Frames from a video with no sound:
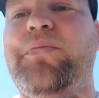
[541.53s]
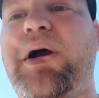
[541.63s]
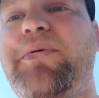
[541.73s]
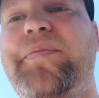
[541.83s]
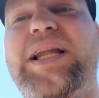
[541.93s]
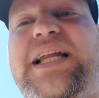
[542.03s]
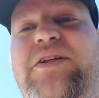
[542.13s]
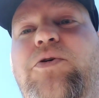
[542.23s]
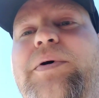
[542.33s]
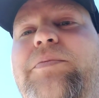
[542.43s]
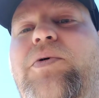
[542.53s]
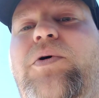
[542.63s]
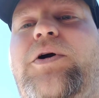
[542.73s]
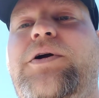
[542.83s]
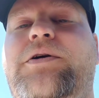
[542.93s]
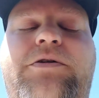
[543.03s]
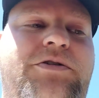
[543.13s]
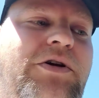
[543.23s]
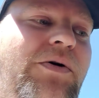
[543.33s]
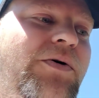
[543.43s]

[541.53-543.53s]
probably a little bit more. So